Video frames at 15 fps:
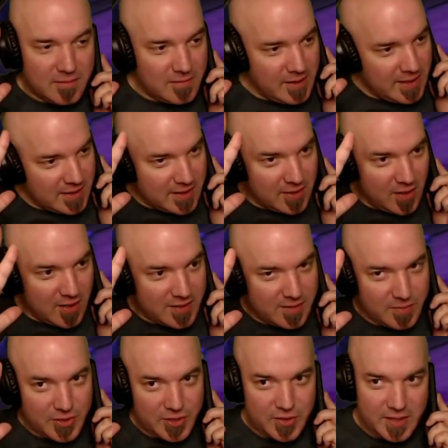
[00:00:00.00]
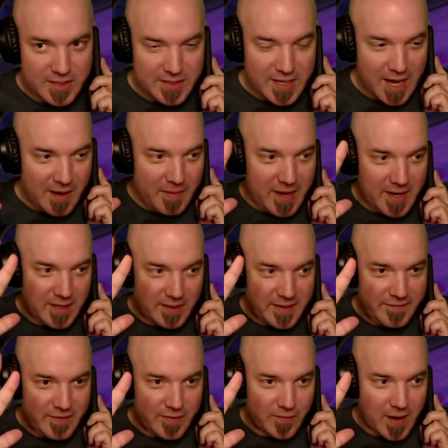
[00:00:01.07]
He's an awesome dude. He's got to make a
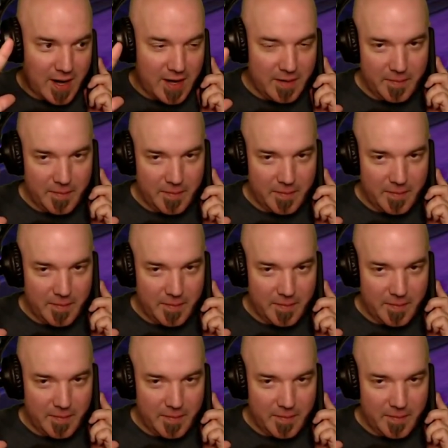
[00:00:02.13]
living, right?